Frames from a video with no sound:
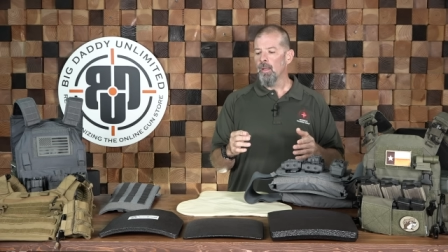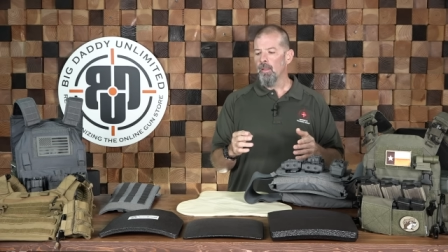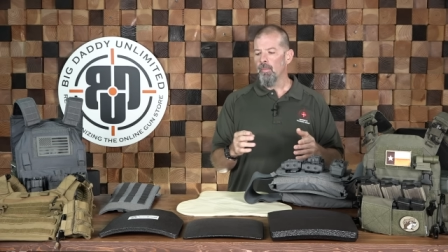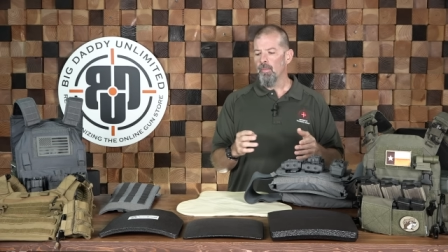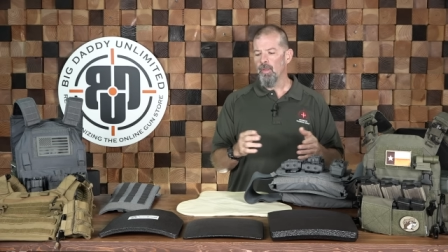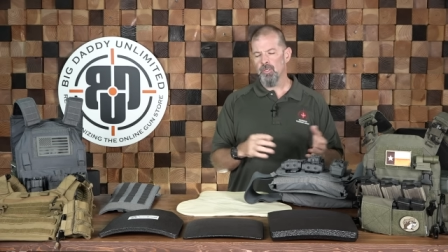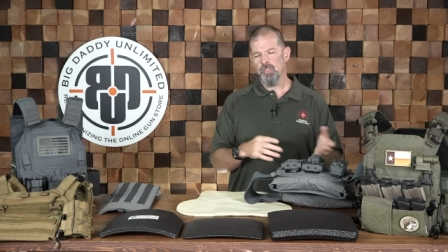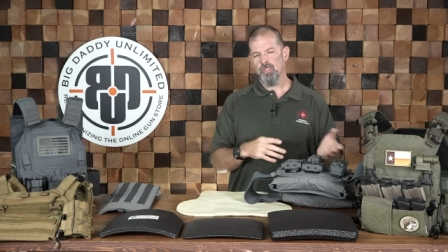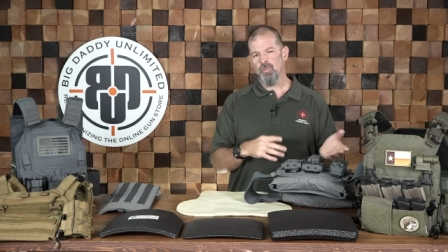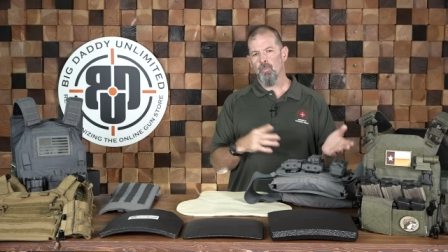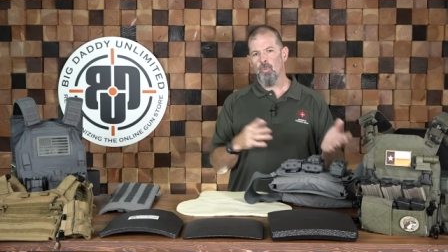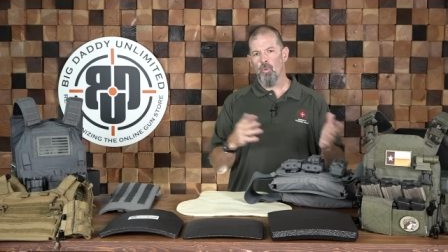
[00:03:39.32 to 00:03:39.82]

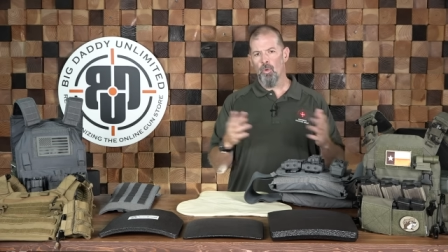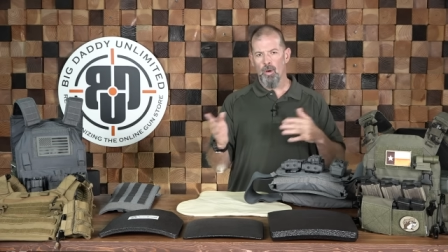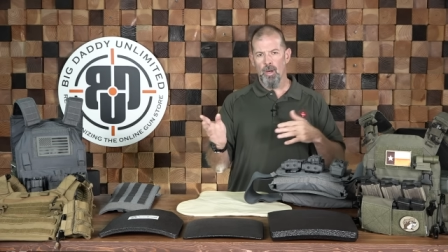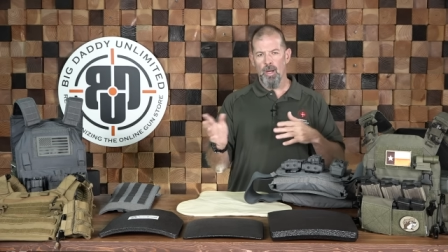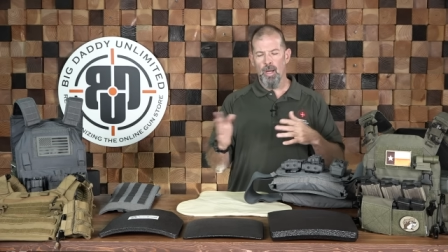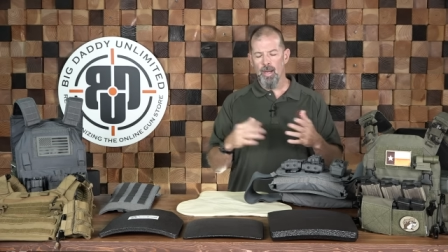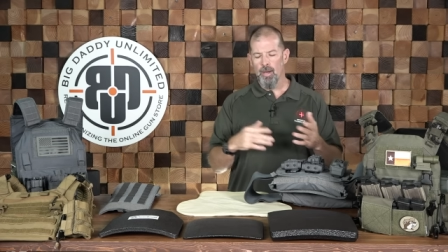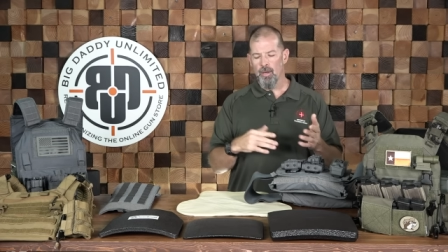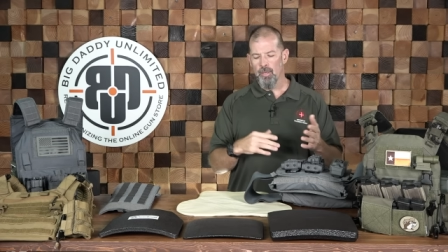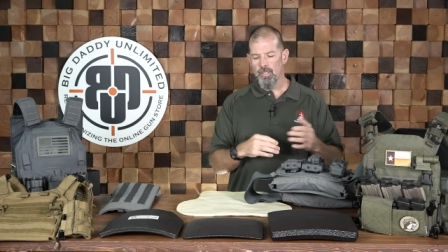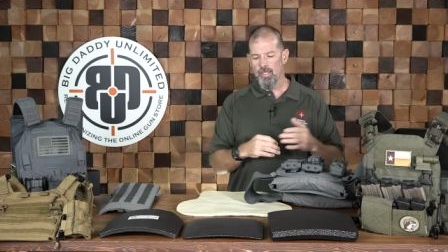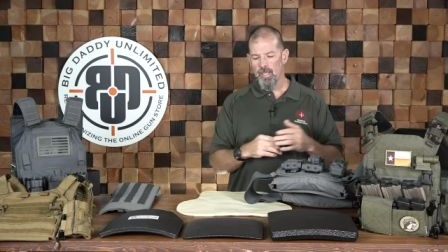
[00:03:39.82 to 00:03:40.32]
There are some more
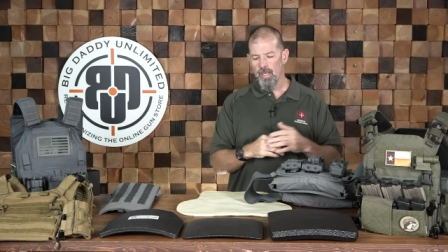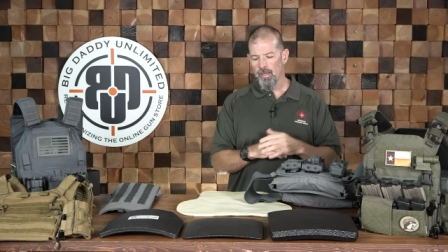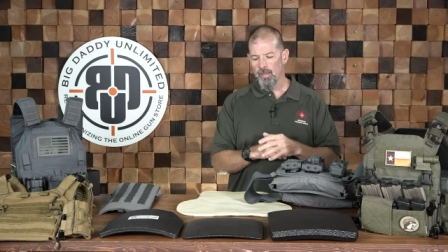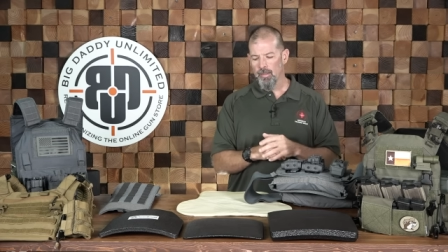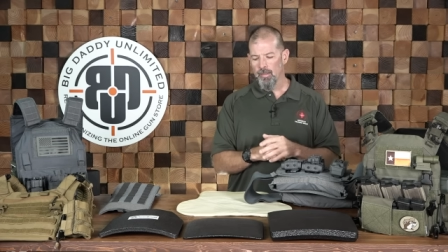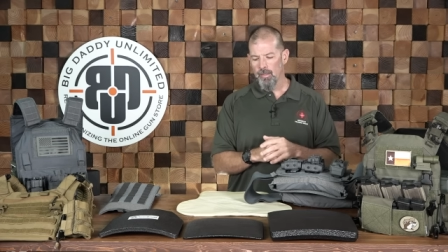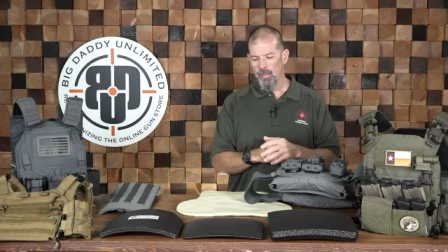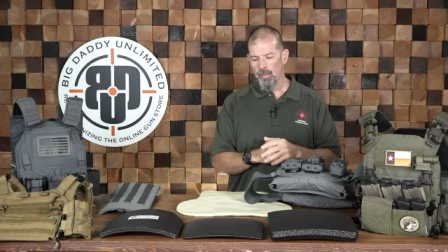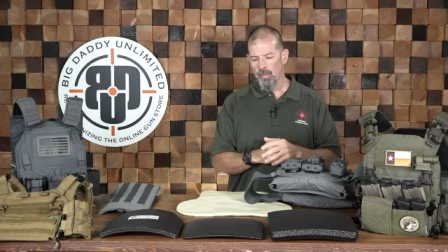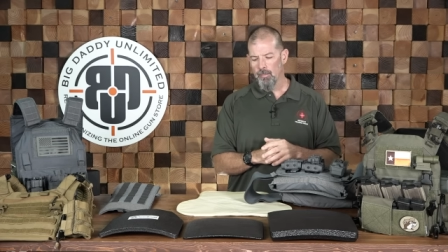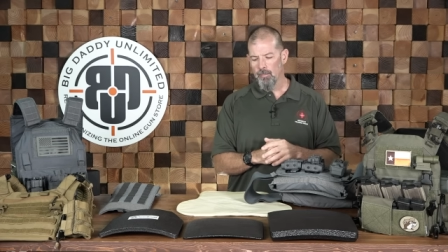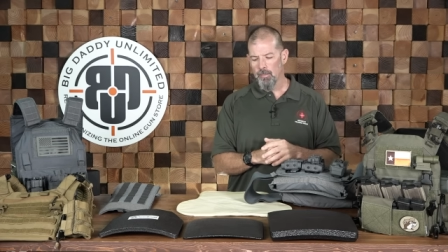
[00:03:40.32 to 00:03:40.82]
higher
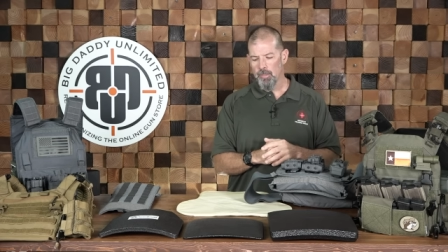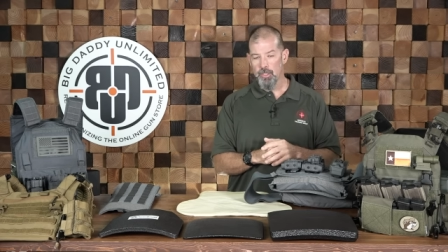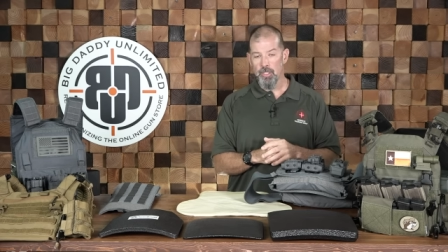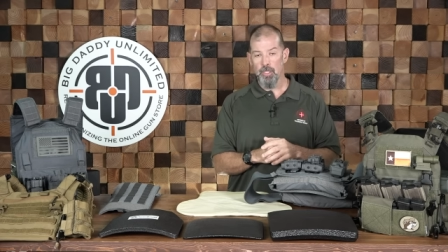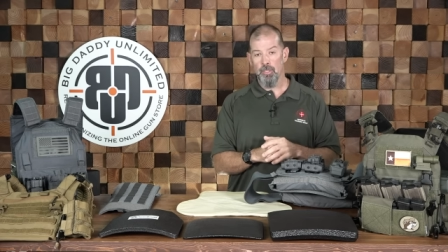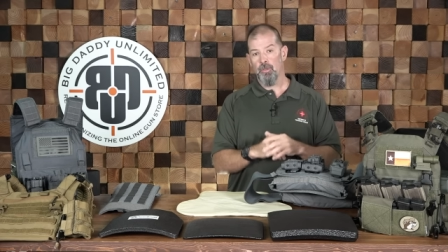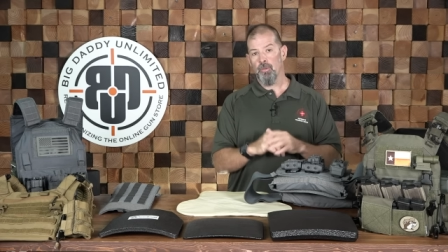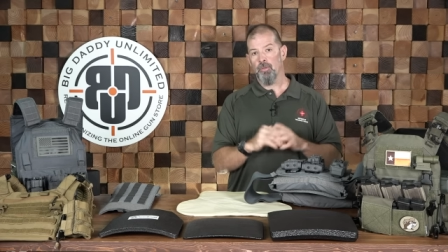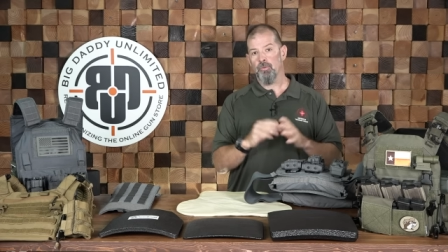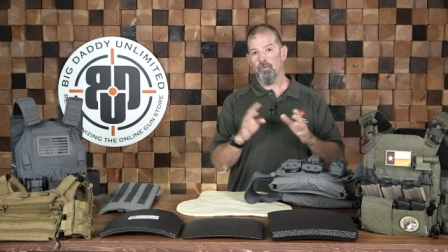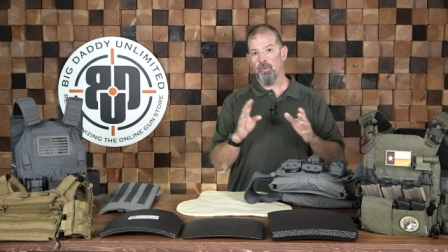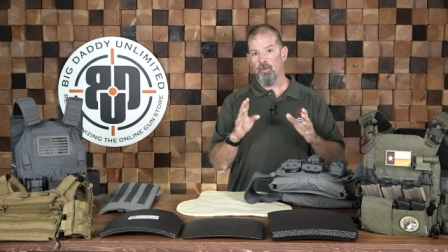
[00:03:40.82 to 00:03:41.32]
tech uh,
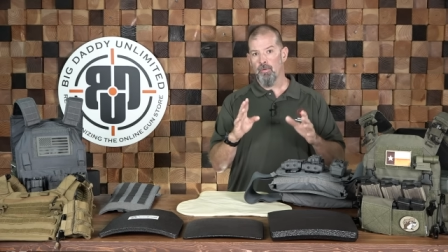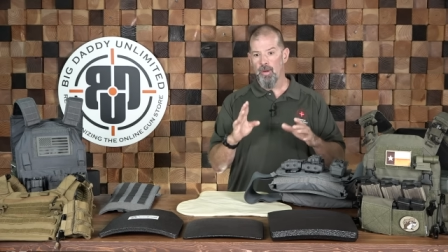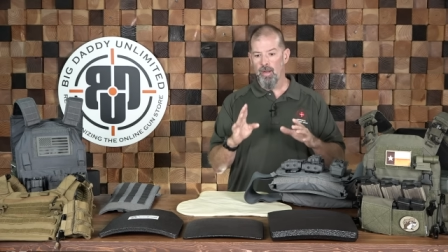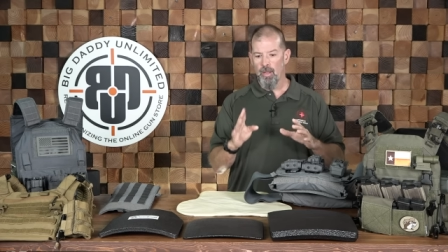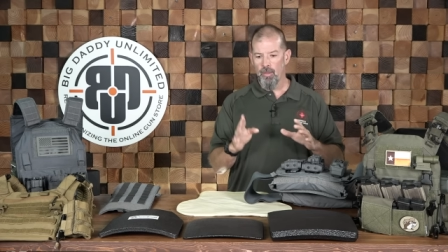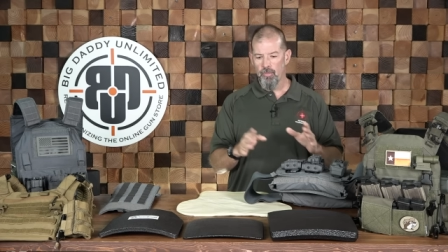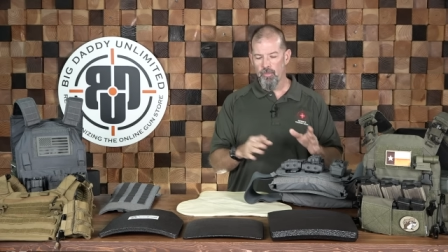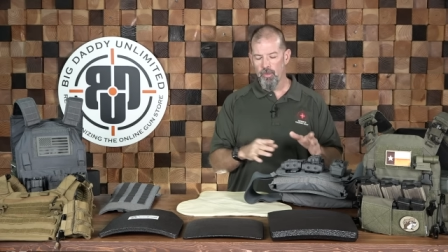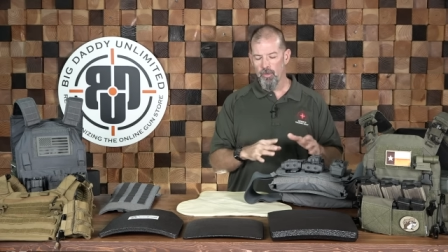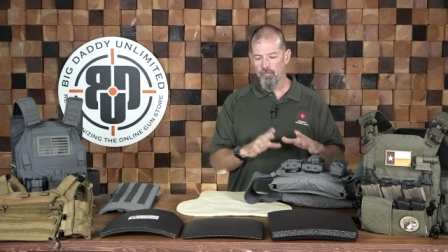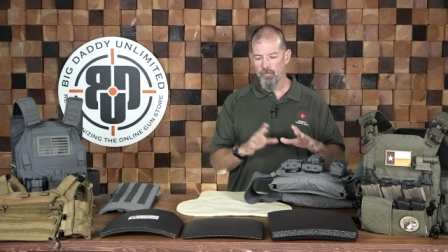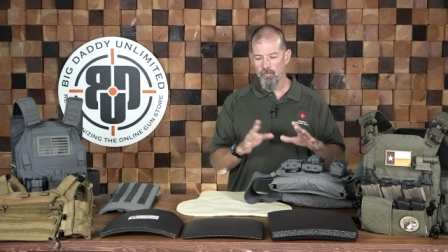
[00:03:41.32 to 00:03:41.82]
materials that are
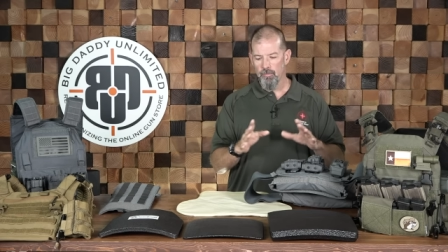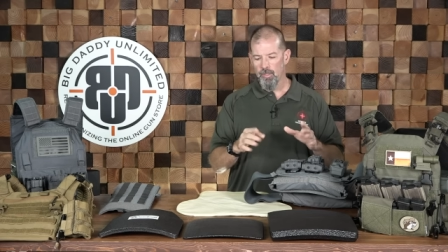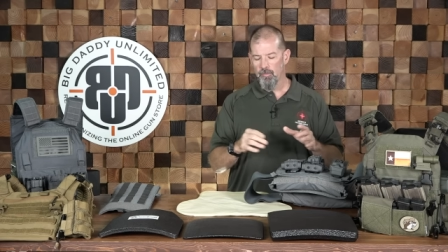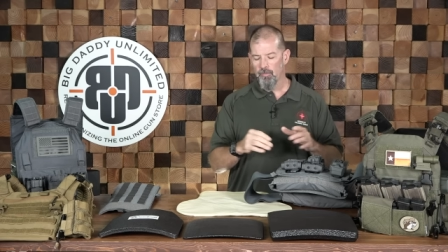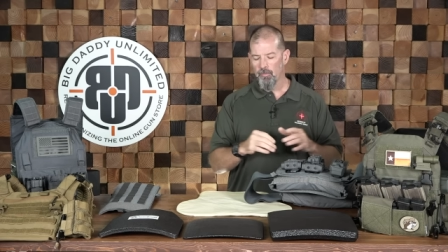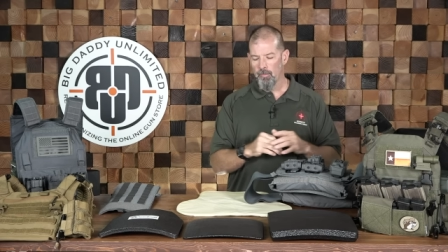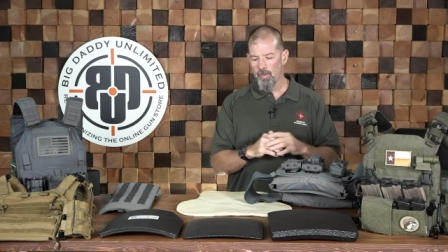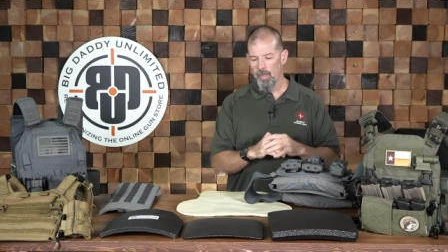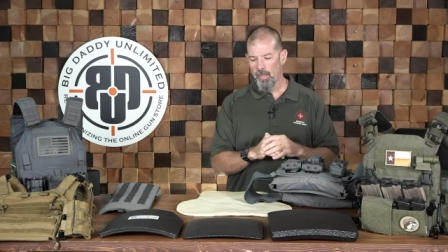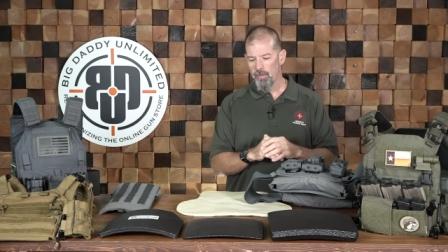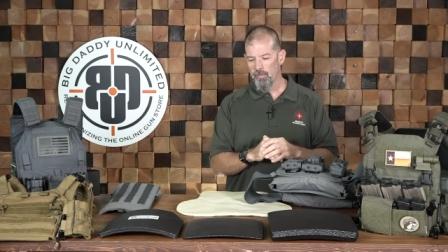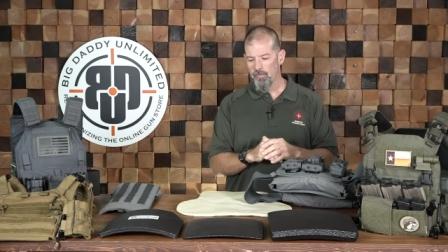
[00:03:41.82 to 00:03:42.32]
out there from
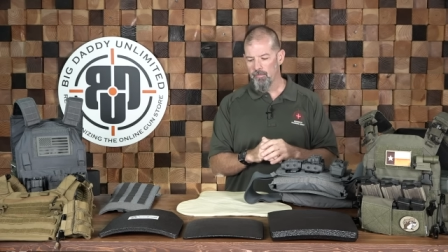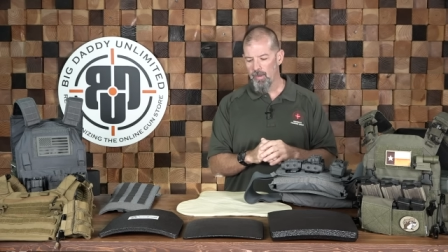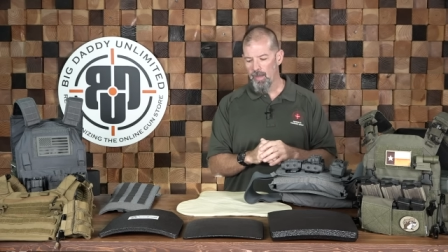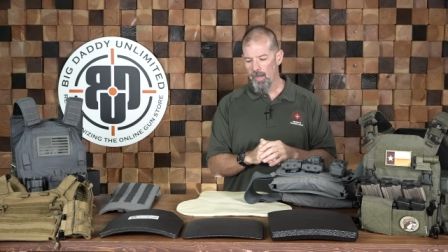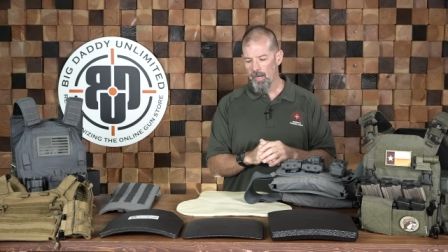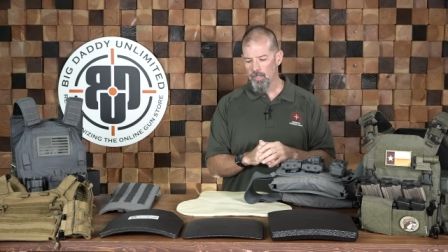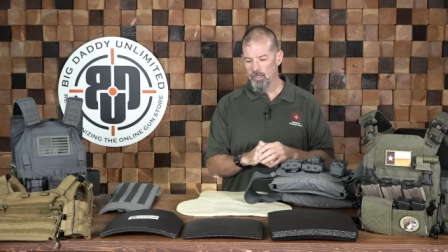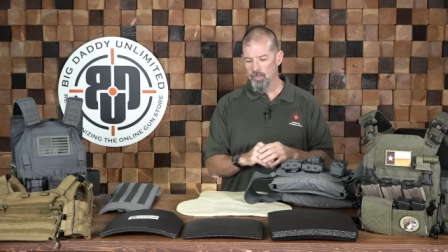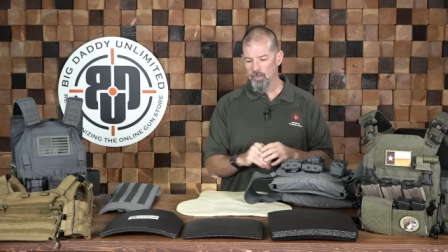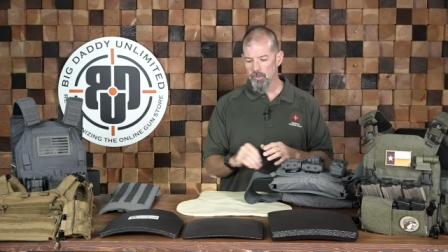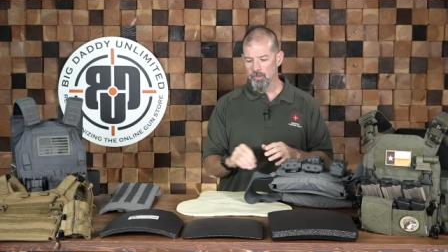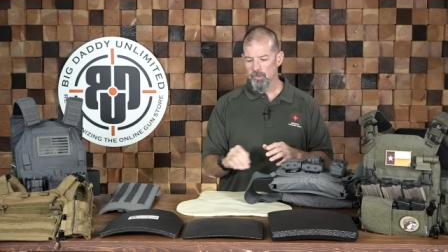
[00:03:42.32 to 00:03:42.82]
different
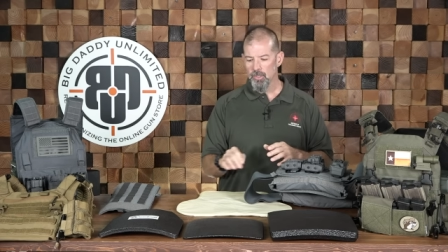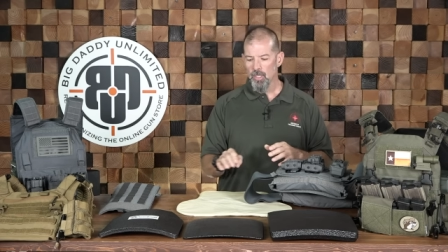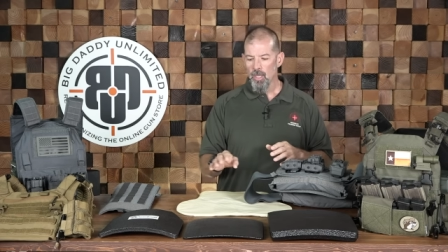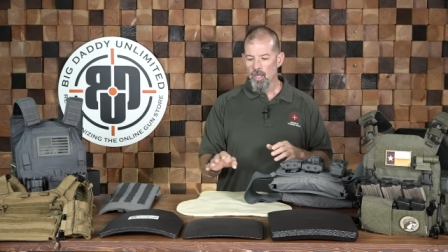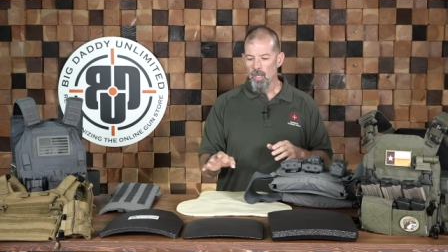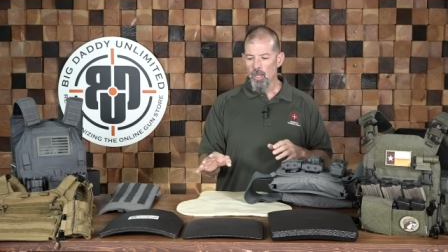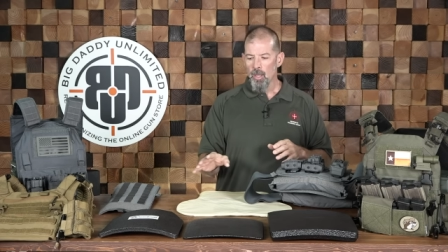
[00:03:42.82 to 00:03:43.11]
manufacturers.